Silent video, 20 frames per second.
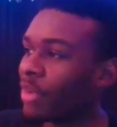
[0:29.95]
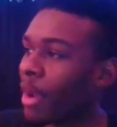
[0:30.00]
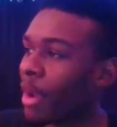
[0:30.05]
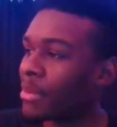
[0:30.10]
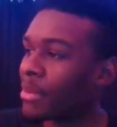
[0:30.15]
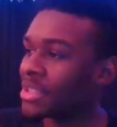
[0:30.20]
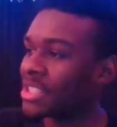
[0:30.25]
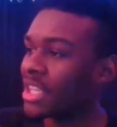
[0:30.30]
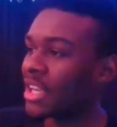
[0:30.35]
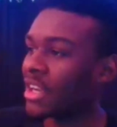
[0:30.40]

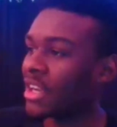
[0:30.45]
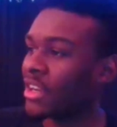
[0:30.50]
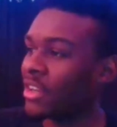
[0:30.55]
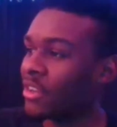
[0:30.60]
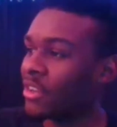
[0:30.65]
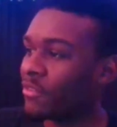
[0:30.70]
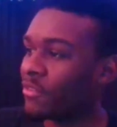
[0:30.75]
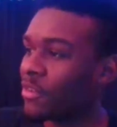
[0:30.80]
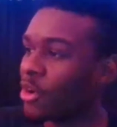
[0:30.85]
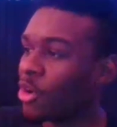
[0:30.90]

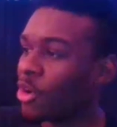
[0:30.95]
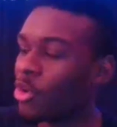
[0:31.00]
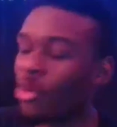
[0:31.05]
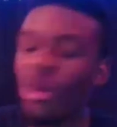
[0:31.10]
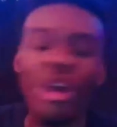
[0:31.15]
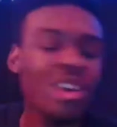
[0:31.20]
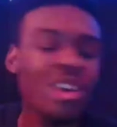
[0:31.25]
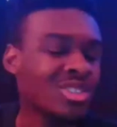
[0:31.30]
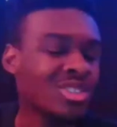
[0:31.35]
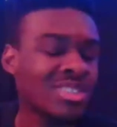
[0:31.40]
representative
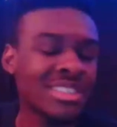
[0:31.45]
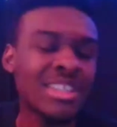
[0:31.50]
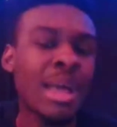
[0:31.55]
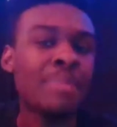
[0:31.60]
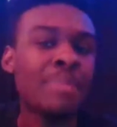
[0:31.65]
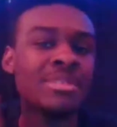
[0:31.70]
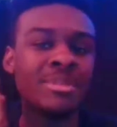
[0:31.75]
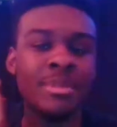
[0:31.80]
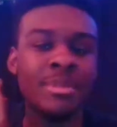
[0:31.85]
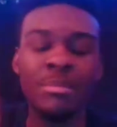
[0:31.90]
who also just
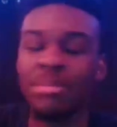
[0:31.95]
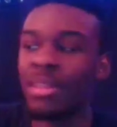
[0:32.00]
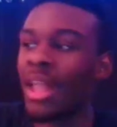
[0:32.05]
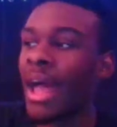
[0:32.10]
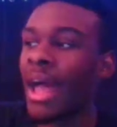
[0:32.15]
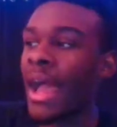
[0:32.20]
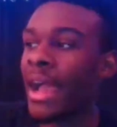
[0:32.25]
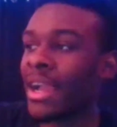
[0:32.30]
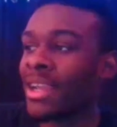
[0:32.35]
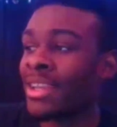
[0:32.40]
happens to be
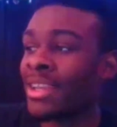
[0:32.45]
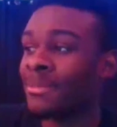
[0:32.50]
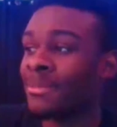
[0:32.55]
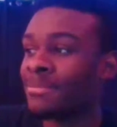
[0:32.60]
black